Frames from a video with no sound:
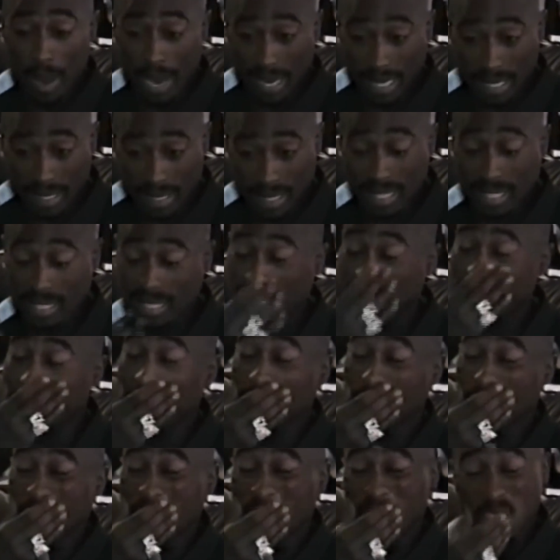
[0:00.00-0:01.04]
And I think a
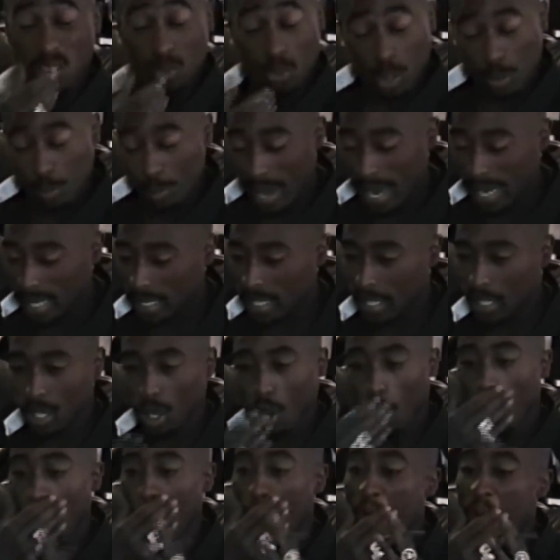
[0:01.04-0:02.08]
beautiful way to really show
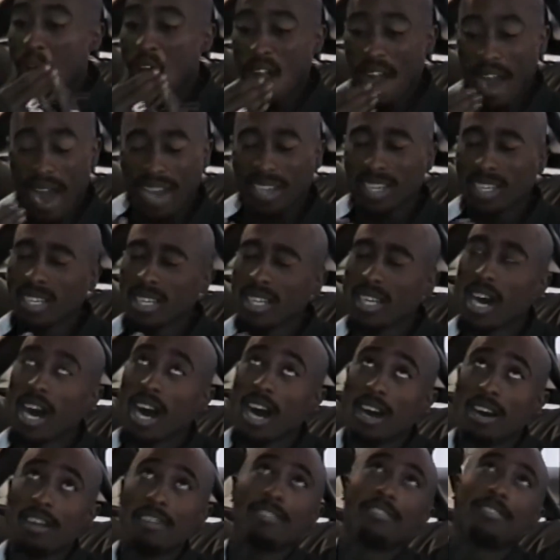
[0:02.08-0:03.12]
the bond that they had
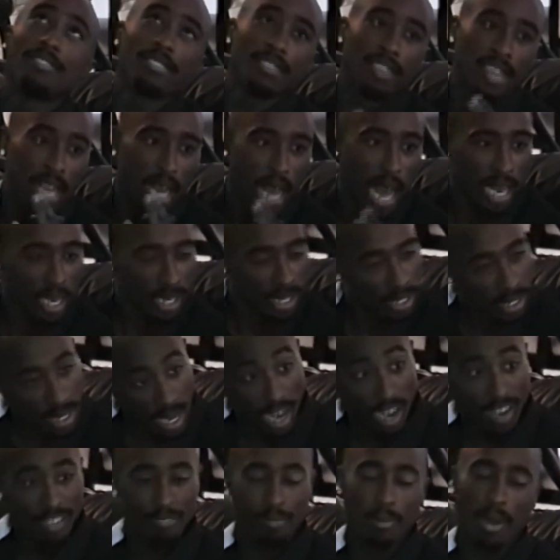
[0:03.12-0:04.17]
rather than
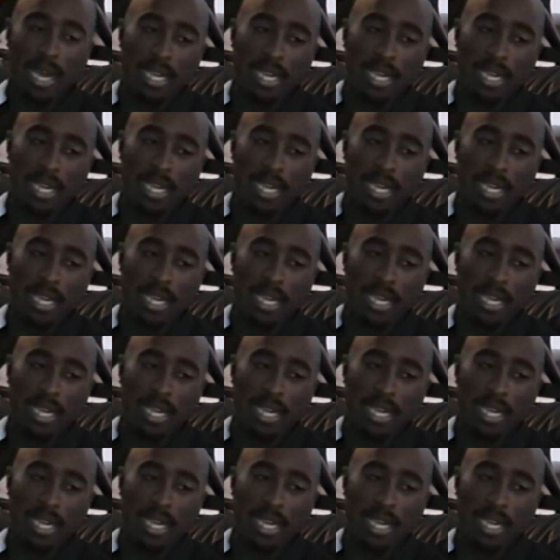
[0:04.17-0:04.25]
go into the